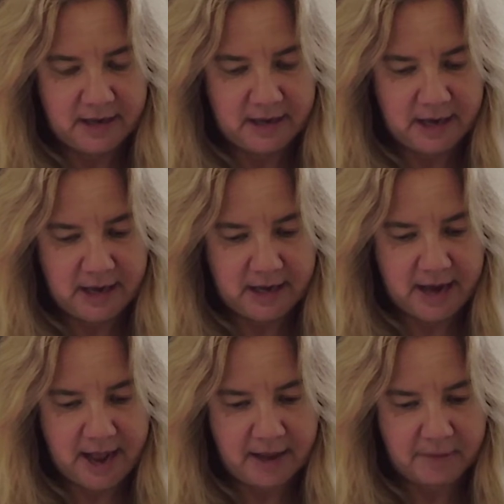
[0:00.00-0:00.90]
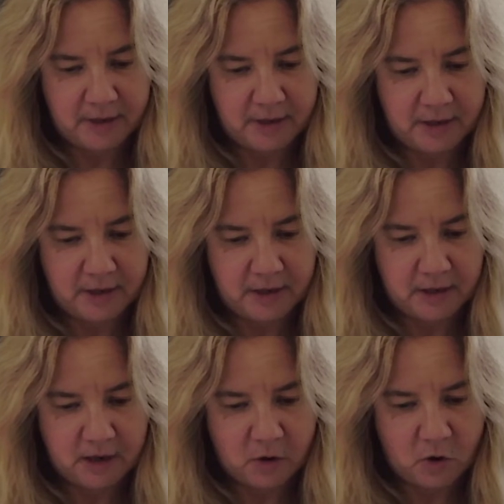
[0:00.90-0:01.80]
enigmatic,
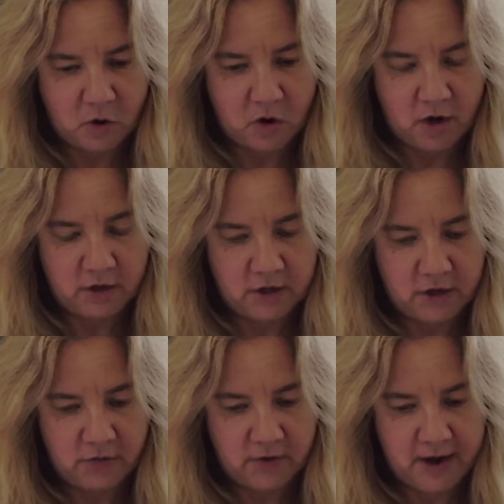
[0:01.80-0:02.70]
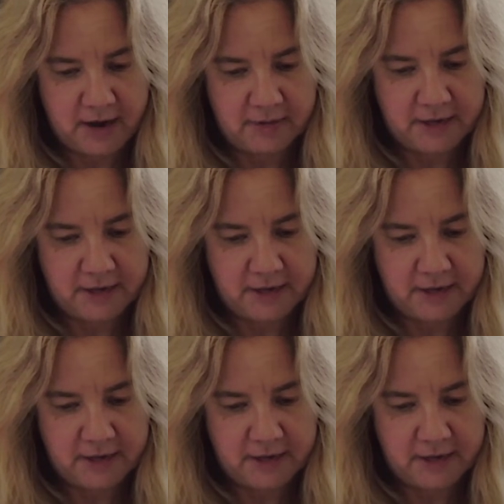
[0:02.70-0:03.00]
hard to grasp